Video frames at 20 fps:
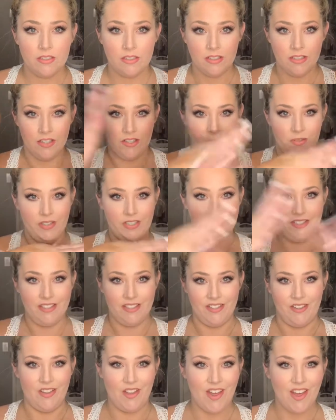Can you guys
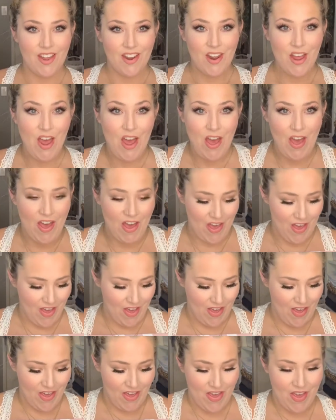see all
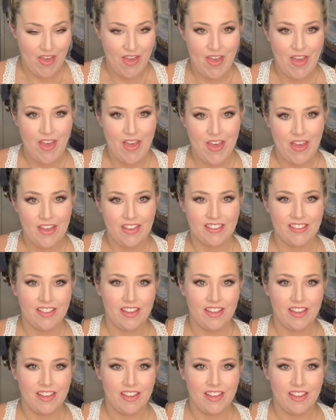that?